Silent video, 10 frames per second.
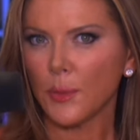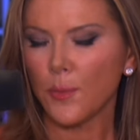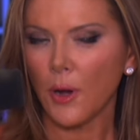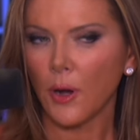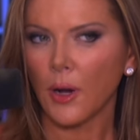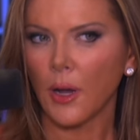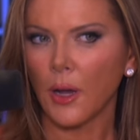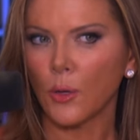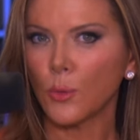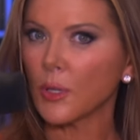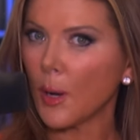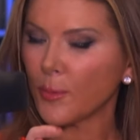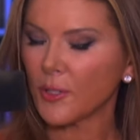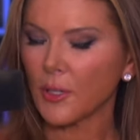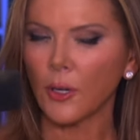America who was an
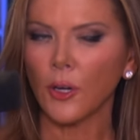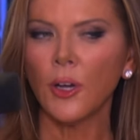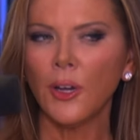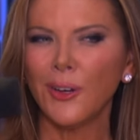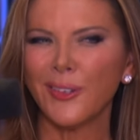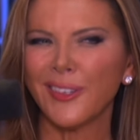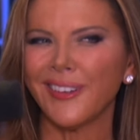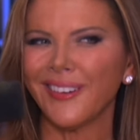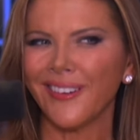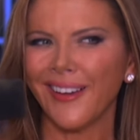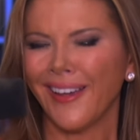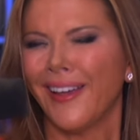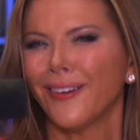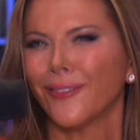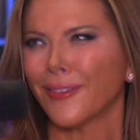opera singer who said, you know, I
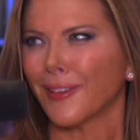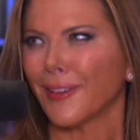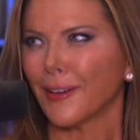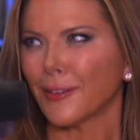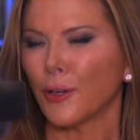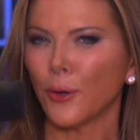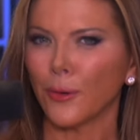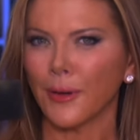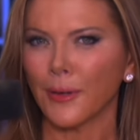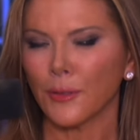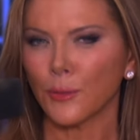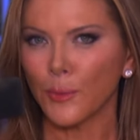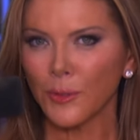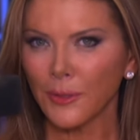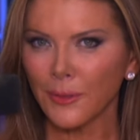don't really think I should go around in a
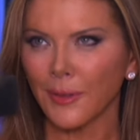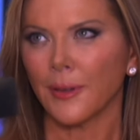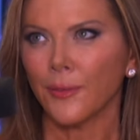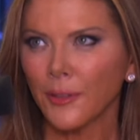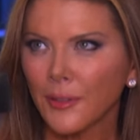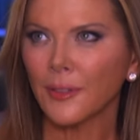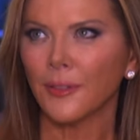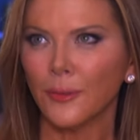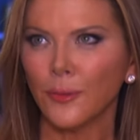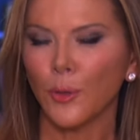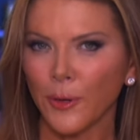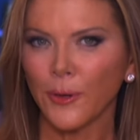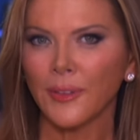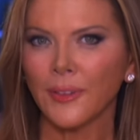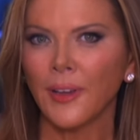swimsuit at every single
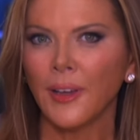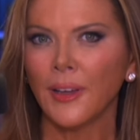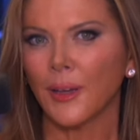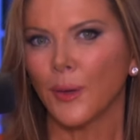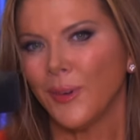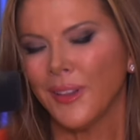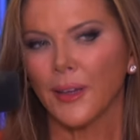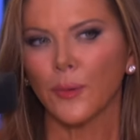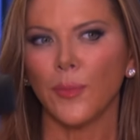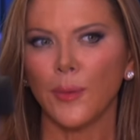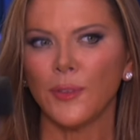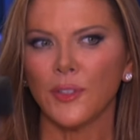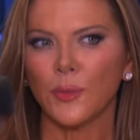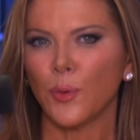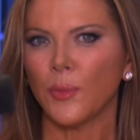appearance. Can we like maybe
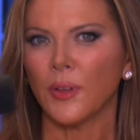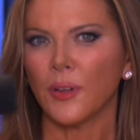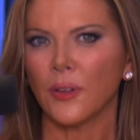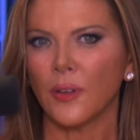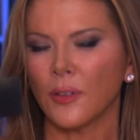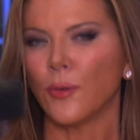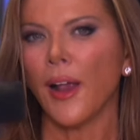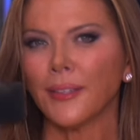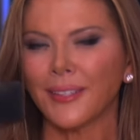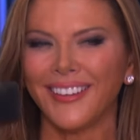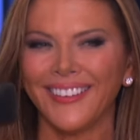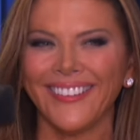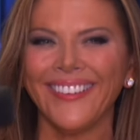just put me in a dress?